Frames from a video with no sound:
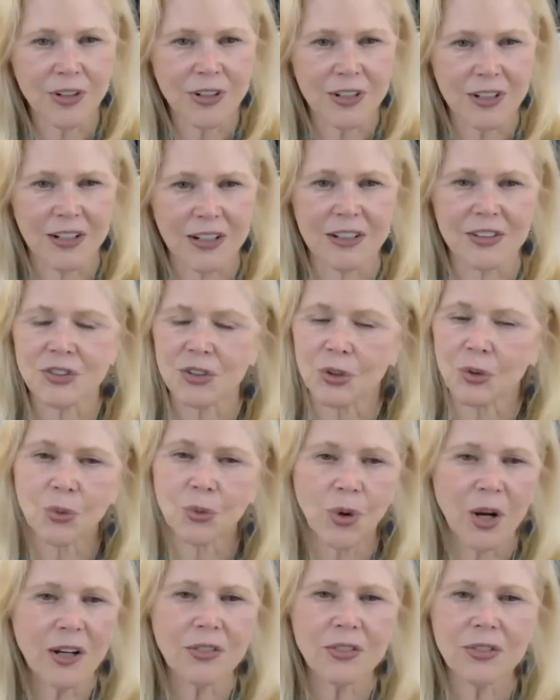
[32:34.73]
day. So
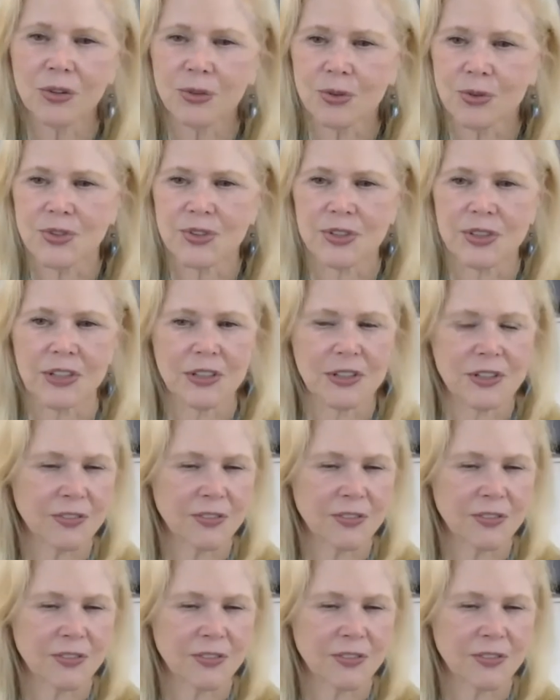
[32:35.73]
write those scenes.